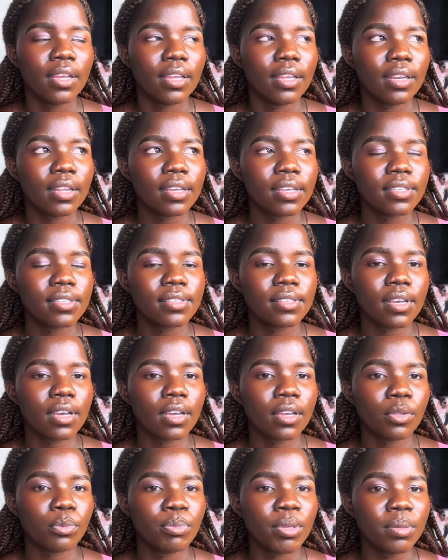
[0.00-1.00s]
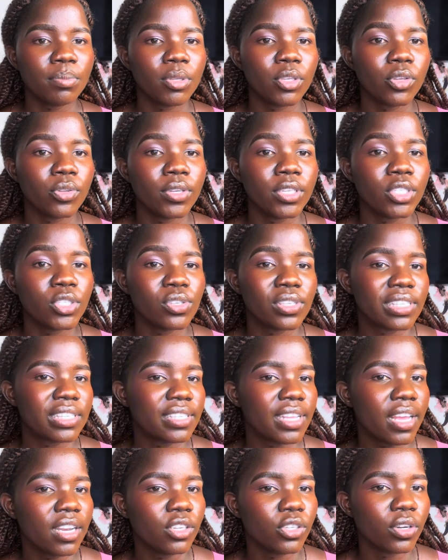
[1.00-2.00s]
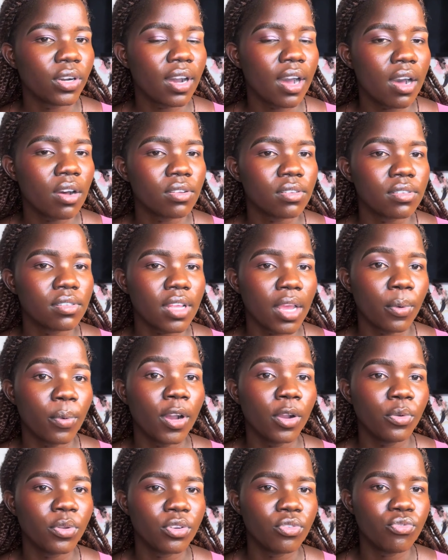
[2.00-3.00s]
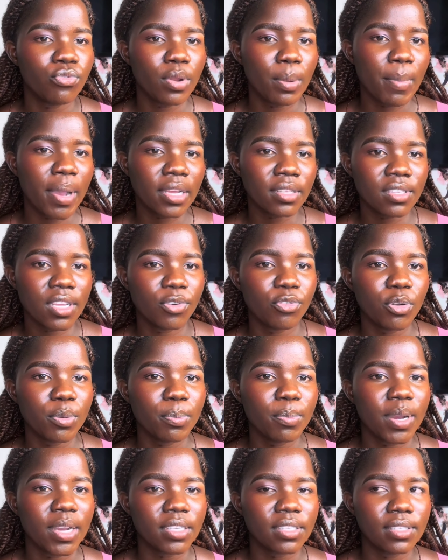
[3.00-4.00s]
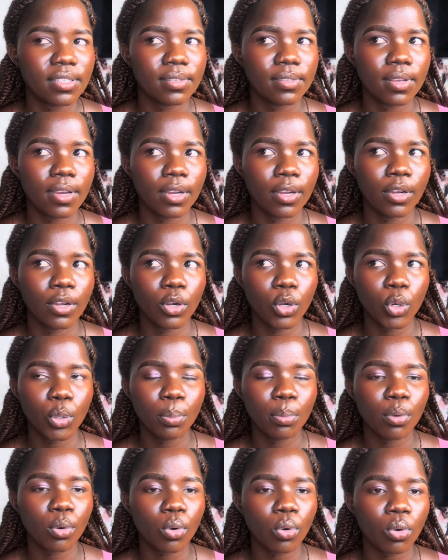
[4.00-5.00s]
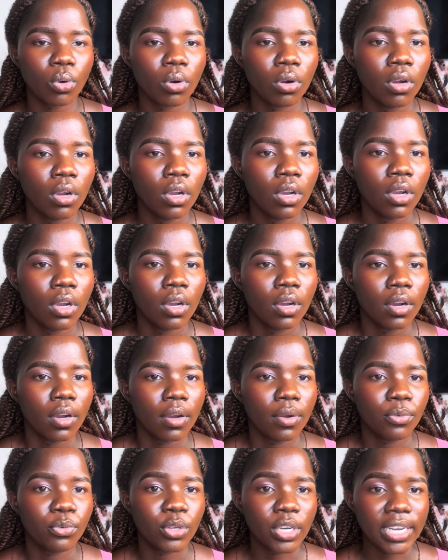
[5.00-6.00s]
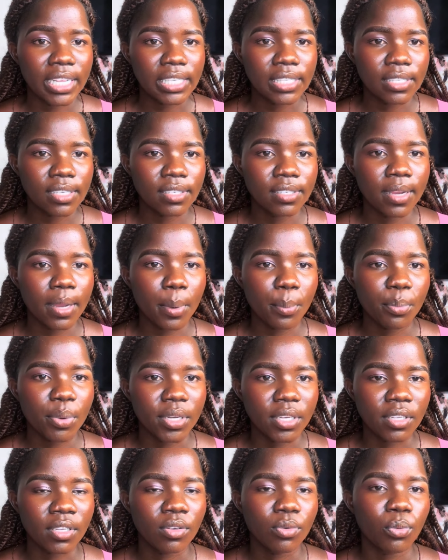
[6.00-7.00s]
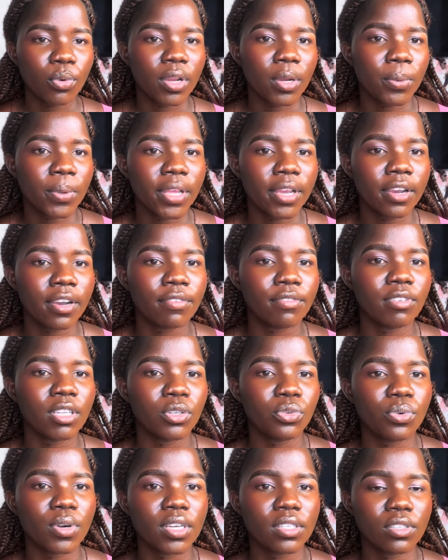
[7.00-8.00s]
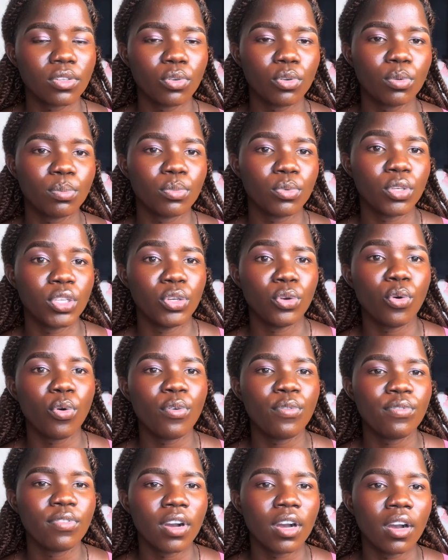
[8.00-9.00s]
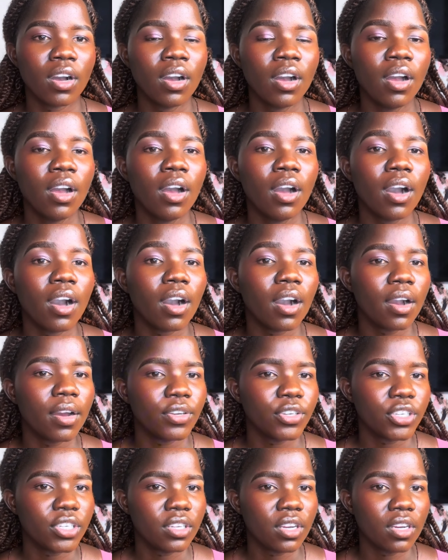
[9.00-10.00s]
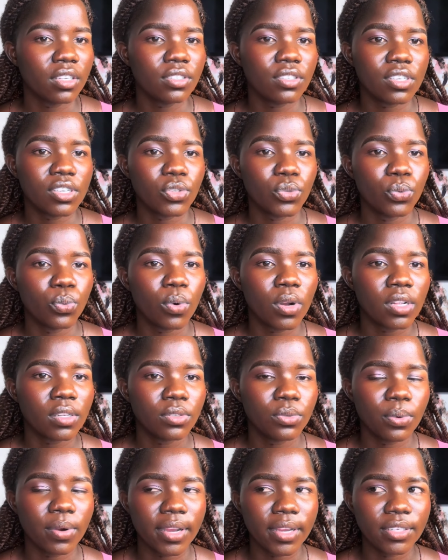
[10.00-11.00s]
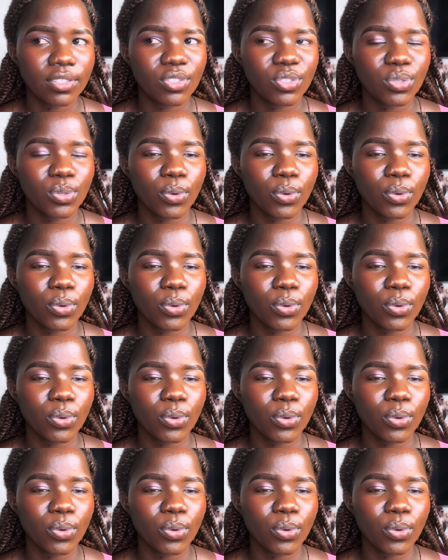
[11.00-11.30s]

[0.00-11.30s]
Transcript: In case maybe you need to sell your house, I work with Remax, and Remax is a global real estate company where we have networks in over 100 countries worldwide.